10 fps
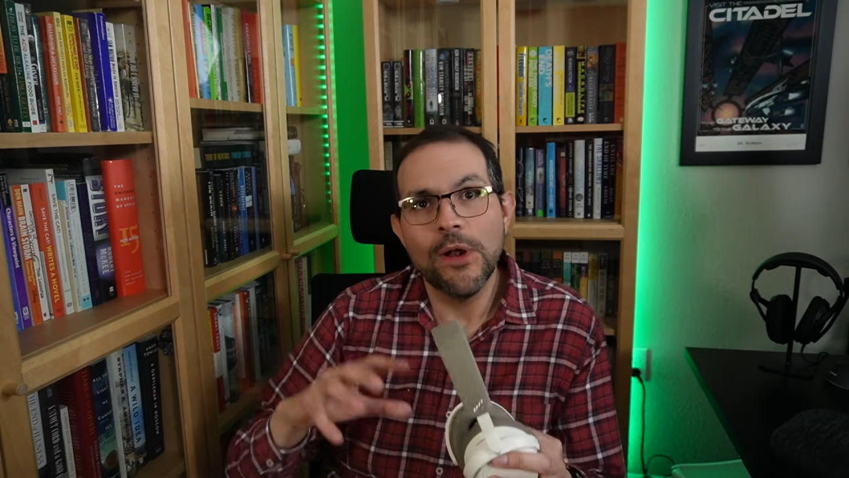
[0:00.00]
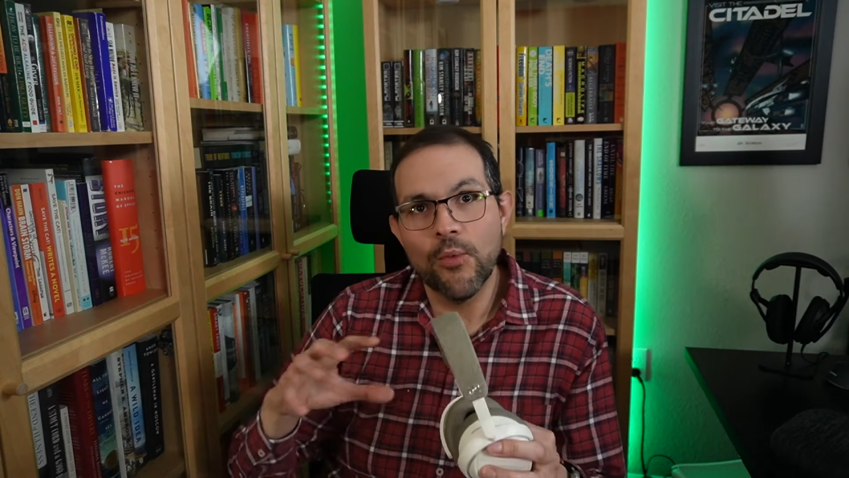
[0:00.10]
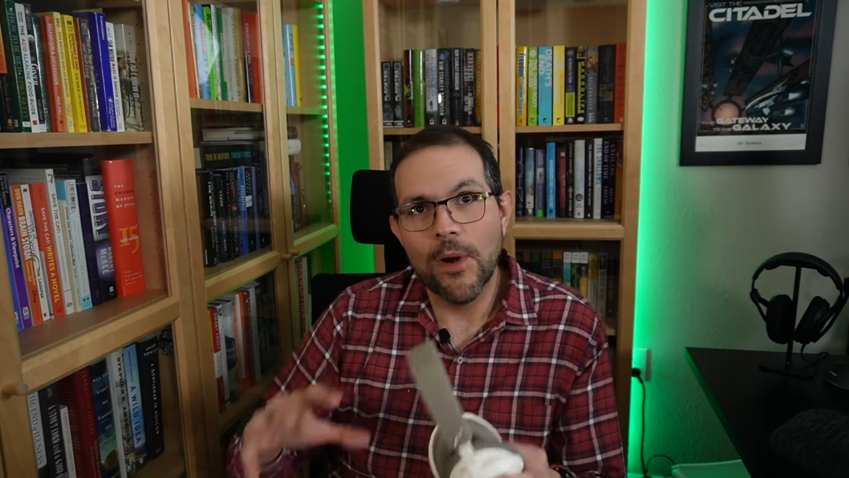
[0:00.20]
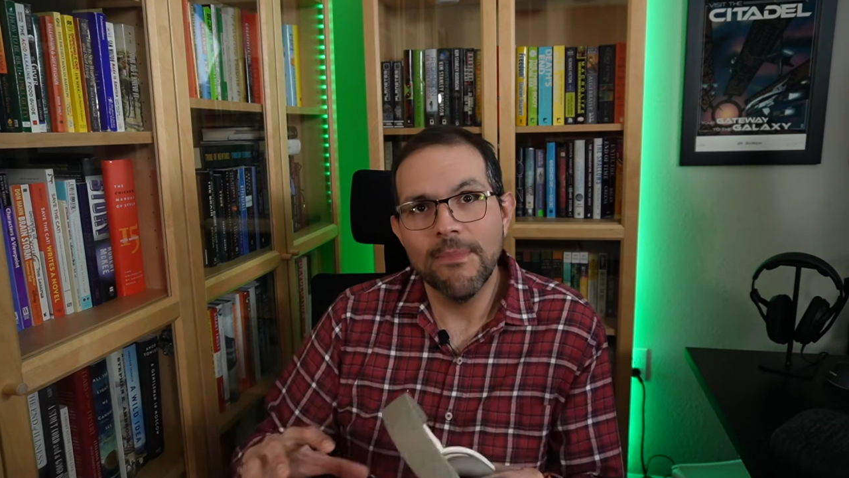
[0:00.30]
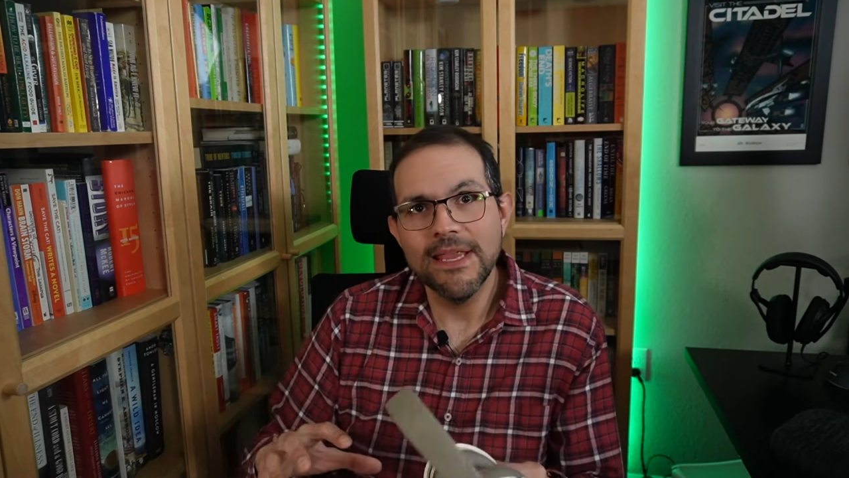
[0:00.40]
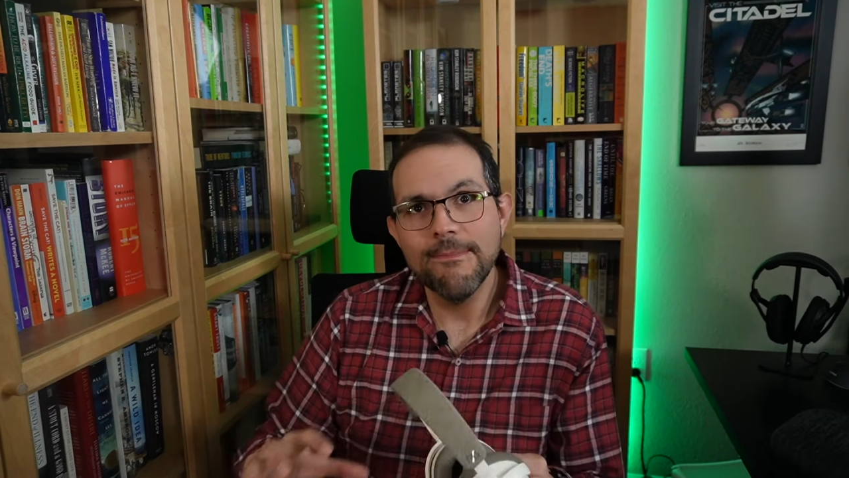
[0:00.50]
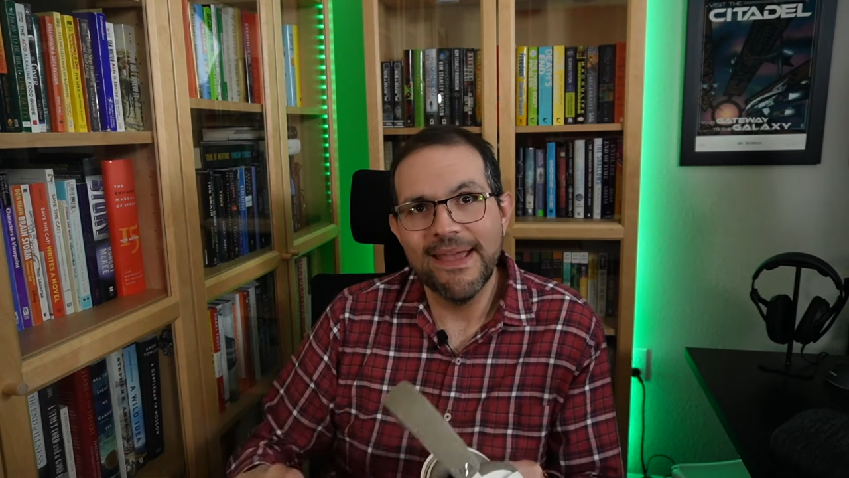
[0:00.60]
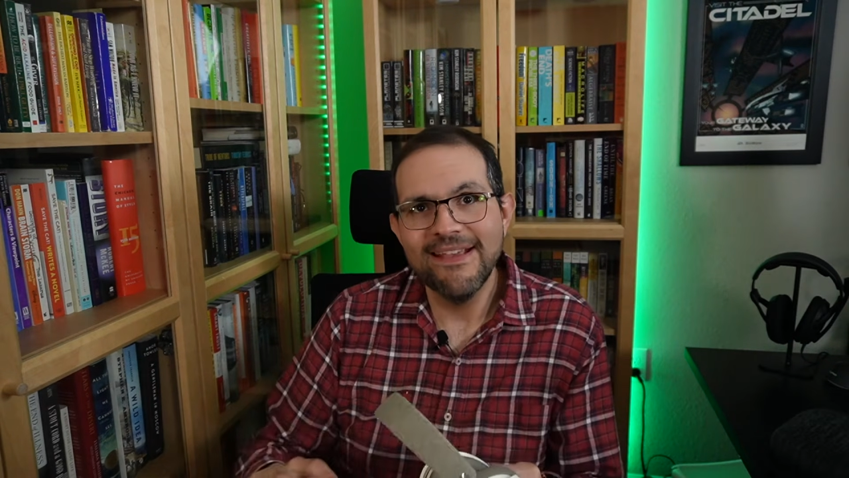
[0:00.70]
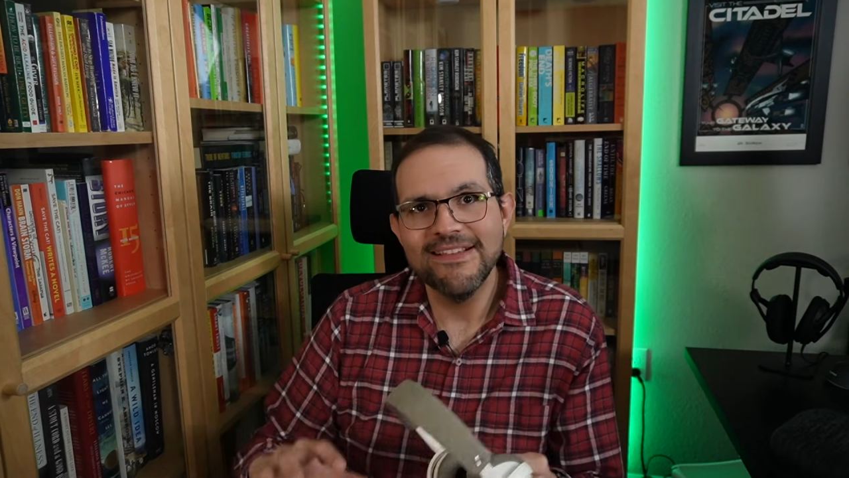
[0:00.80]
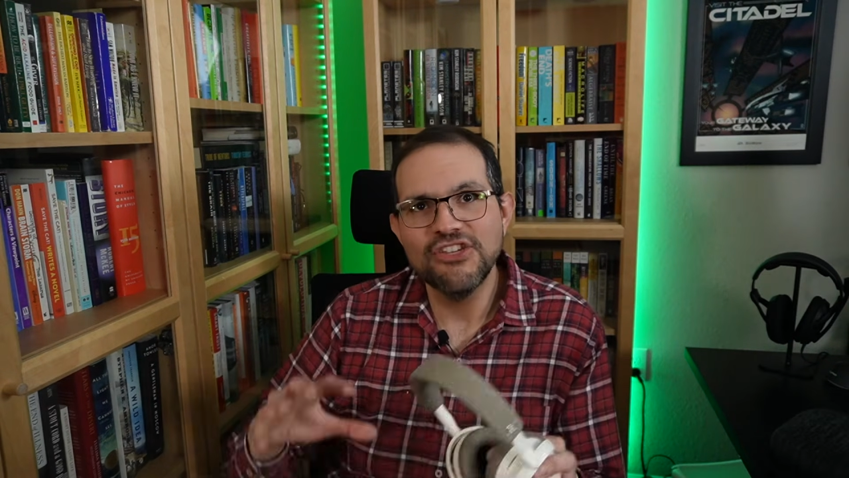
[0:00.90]
and rumbling
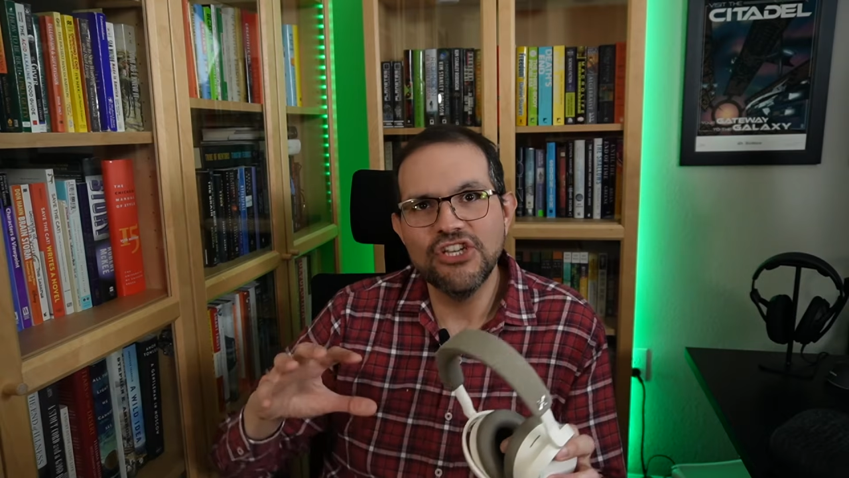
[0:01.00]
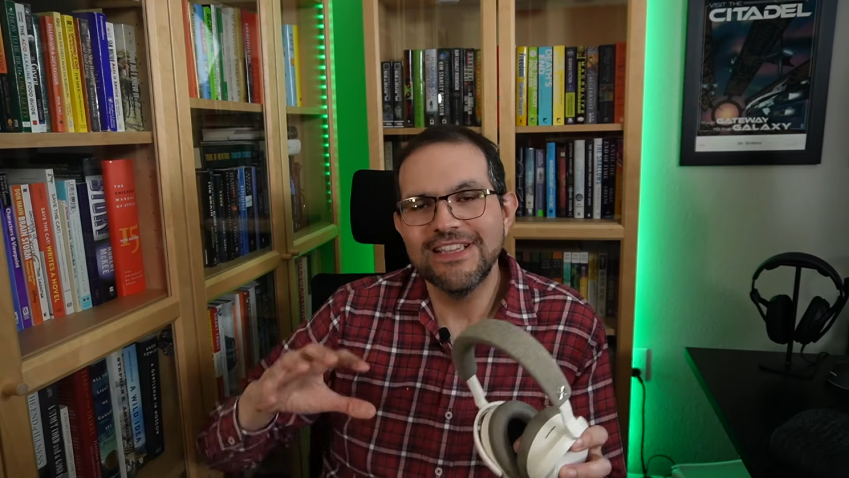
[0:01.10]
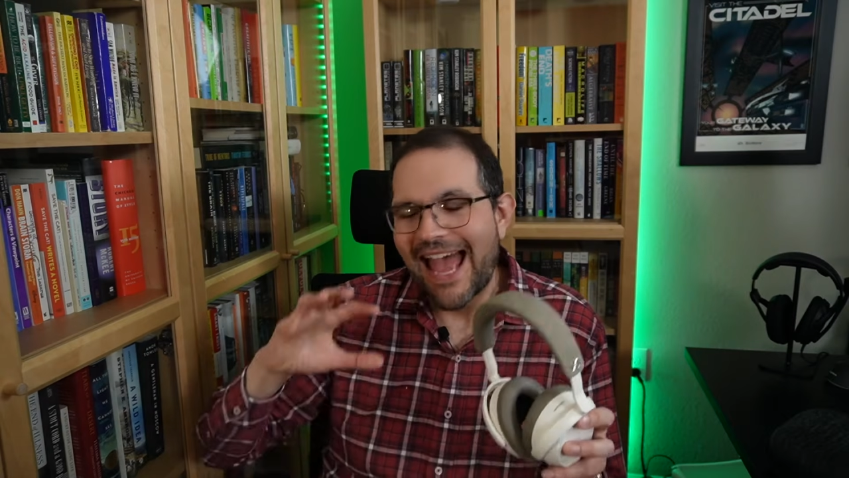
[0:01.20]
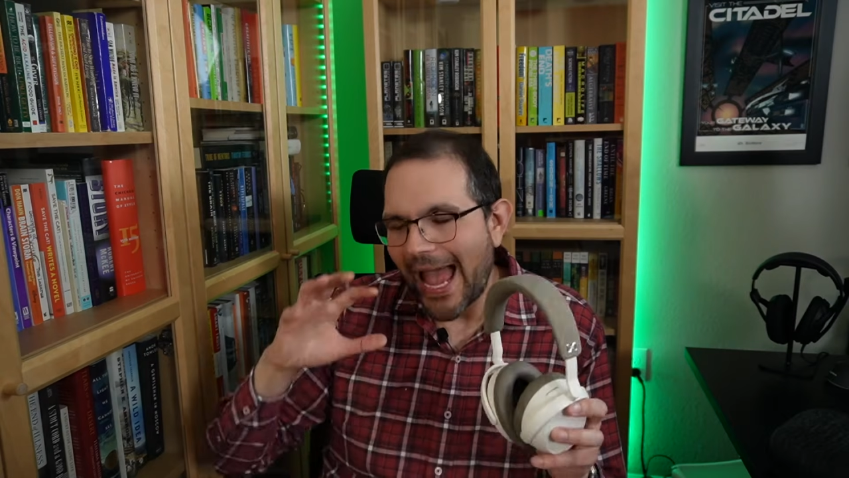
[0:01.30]
bass is just